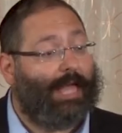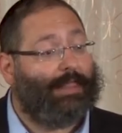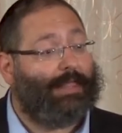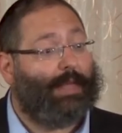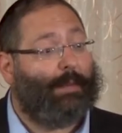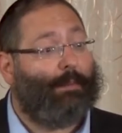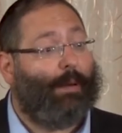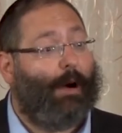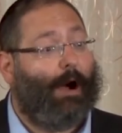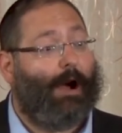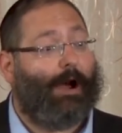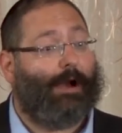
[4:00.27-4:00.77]
then
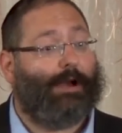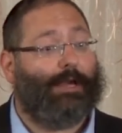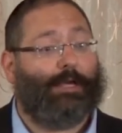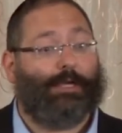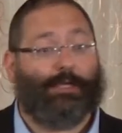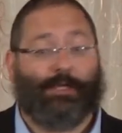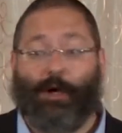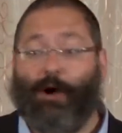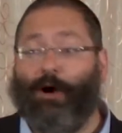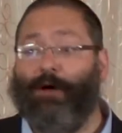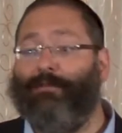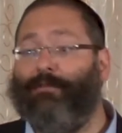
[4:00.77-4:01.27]
the party
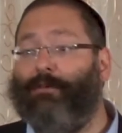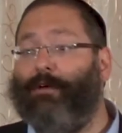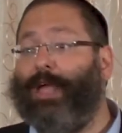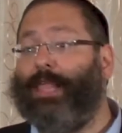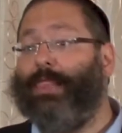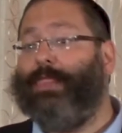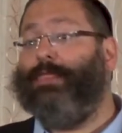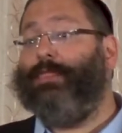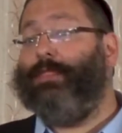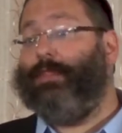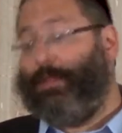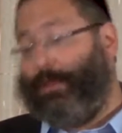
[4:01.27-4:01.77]
is over,
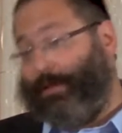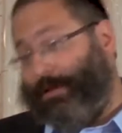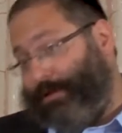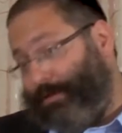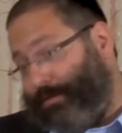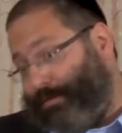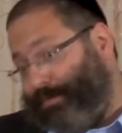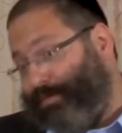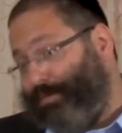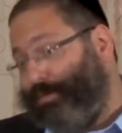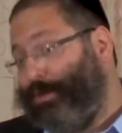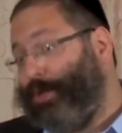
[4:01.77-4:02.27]
and
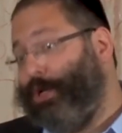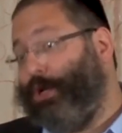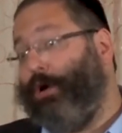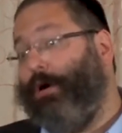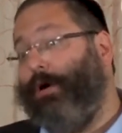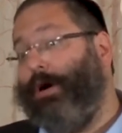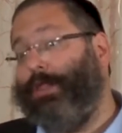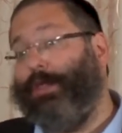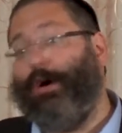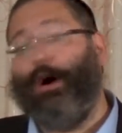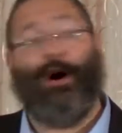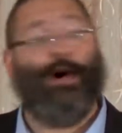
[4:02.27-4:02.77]
you go
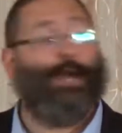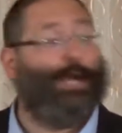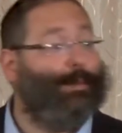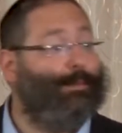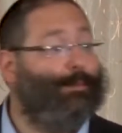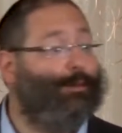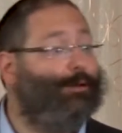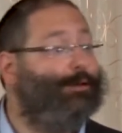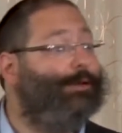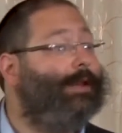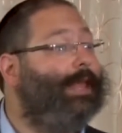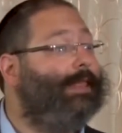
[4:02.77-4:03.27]
on the
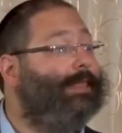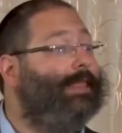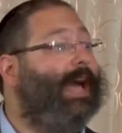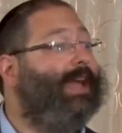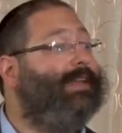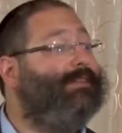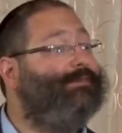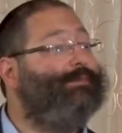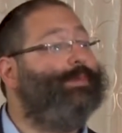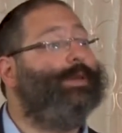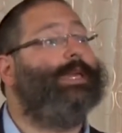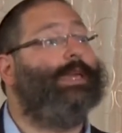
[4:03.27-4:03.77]
honeymoon, and
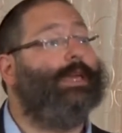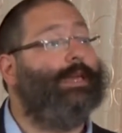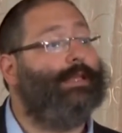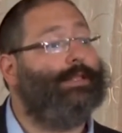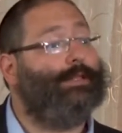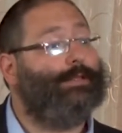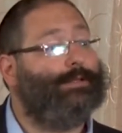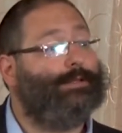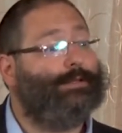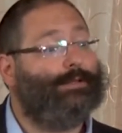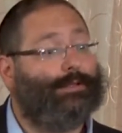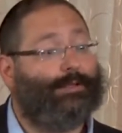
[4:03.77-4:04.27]
life
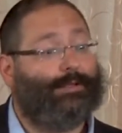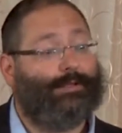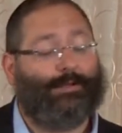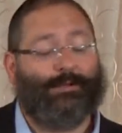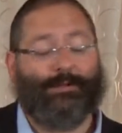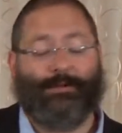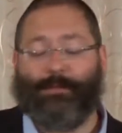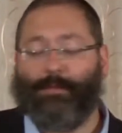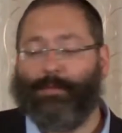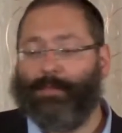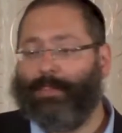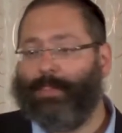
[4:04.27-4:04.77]

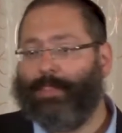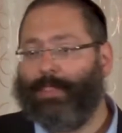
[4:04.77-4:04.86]
begins.